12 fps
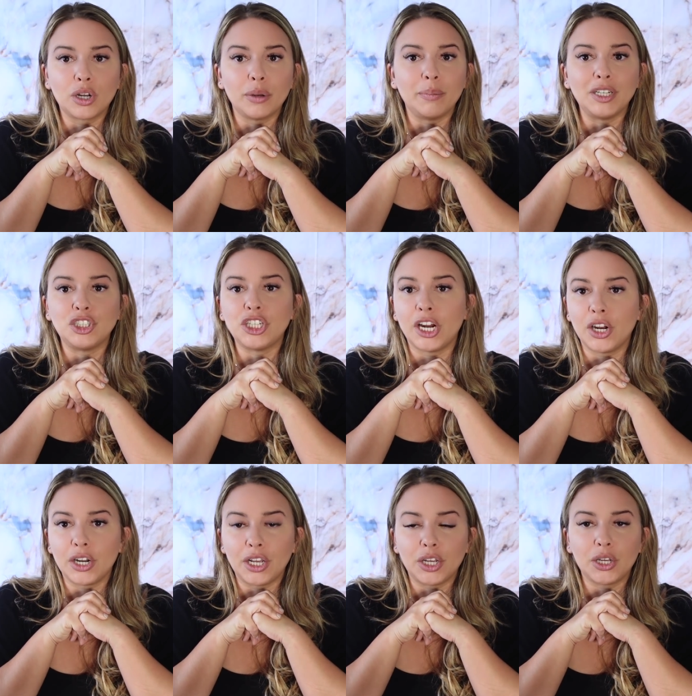could be
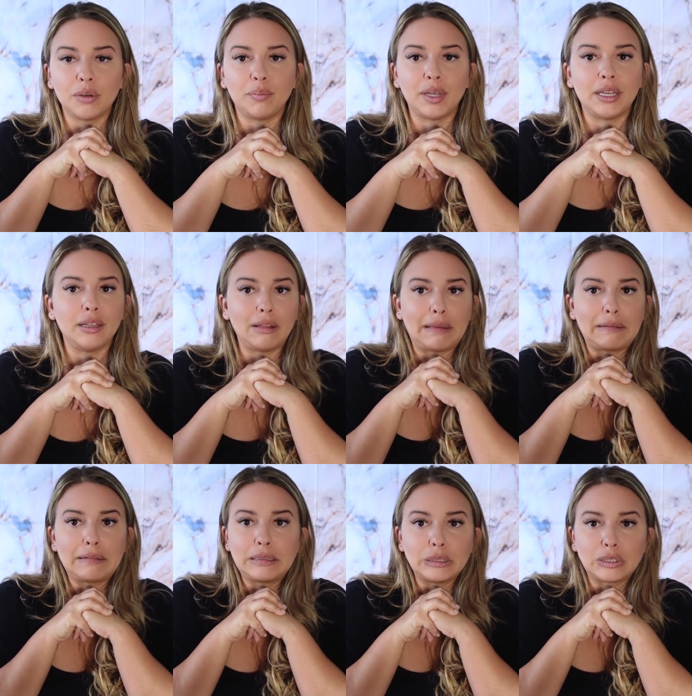charity, could be
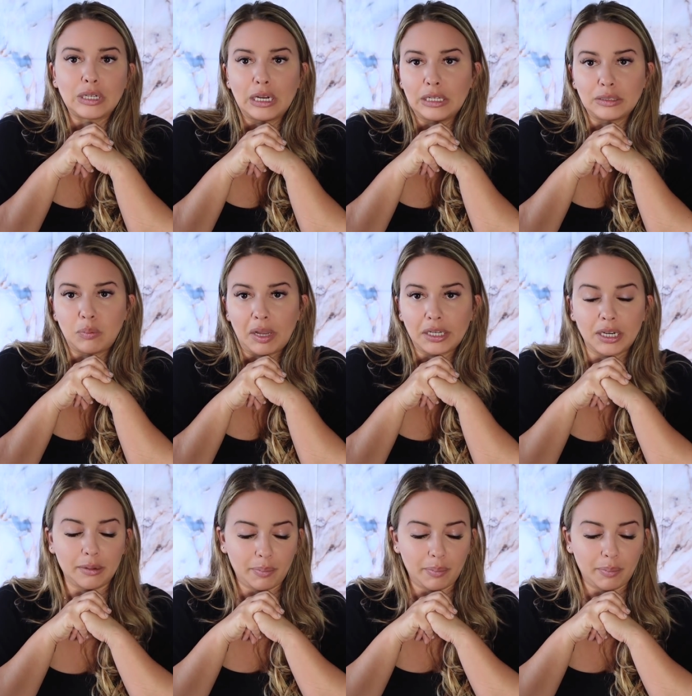like just unexpected